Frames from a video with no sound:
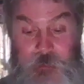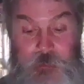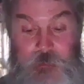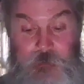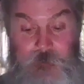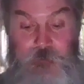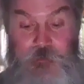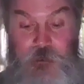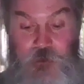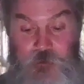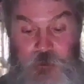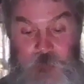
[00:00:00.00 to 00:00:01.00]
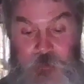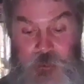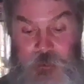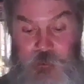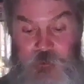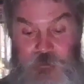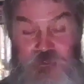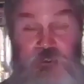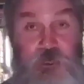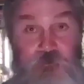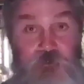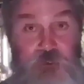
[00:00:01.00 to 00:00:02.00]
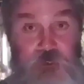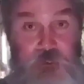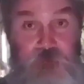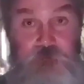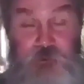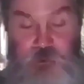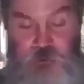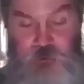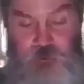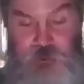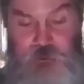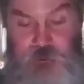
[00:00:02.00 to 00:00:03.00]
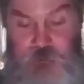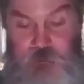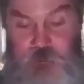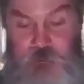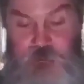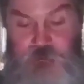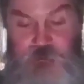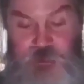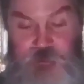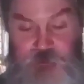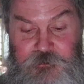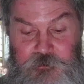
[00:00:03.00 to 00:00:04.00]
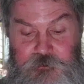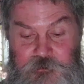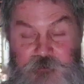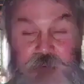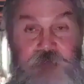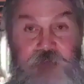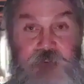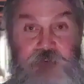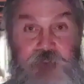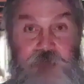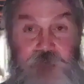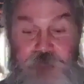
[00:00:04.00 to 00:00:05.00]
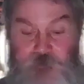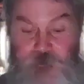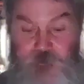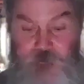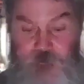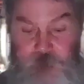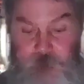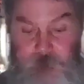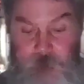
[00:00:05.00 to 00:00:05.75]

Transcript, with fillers: And I am the only man who has ever lived, including Jesus, that fits